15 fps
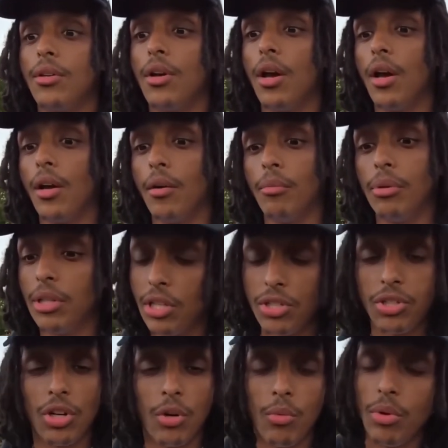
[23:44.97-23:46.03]
But
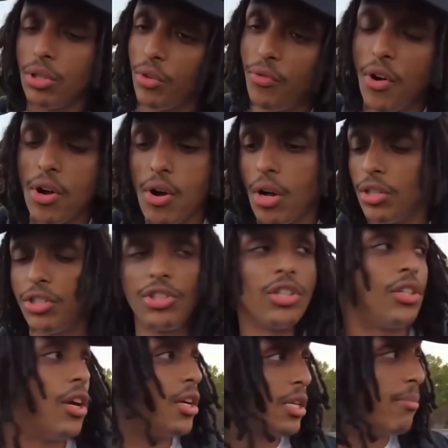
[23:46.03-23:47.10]
let's learn what the fuck all this
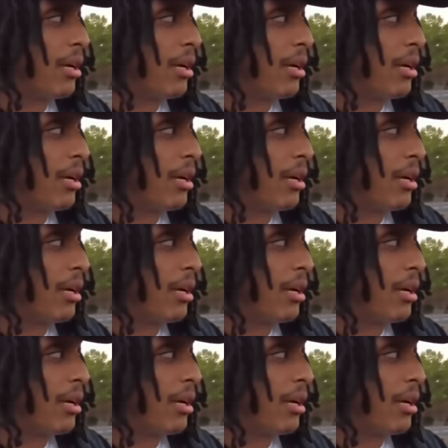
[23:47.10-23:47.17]
shit does.